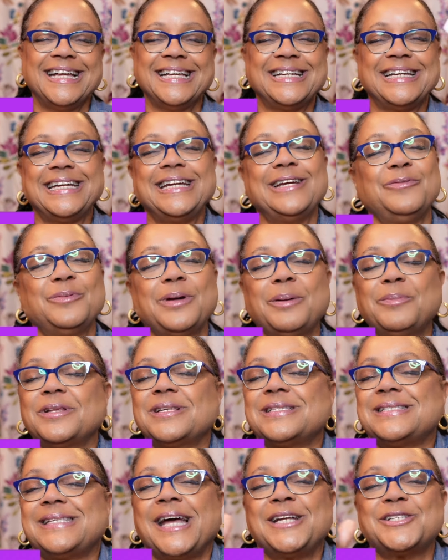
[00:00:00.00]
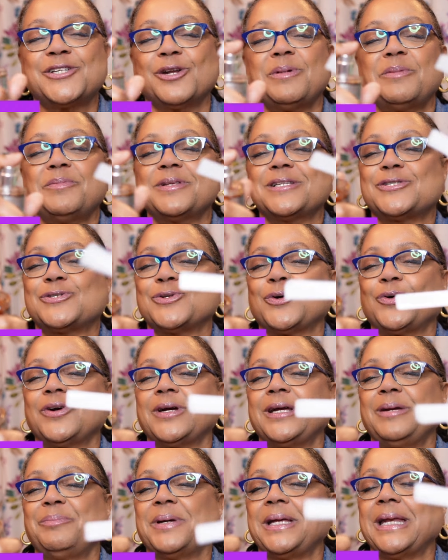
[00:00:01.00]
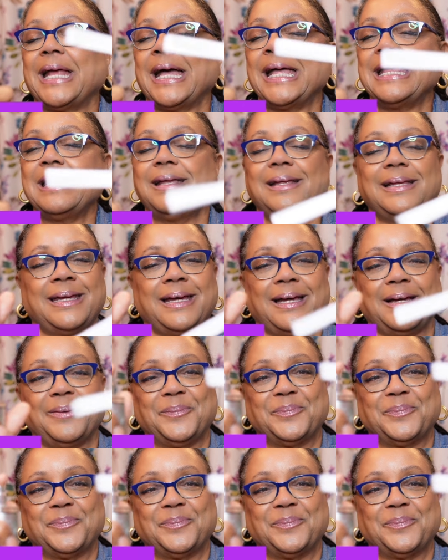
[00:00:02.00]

You remember the scent, you remember the story, but It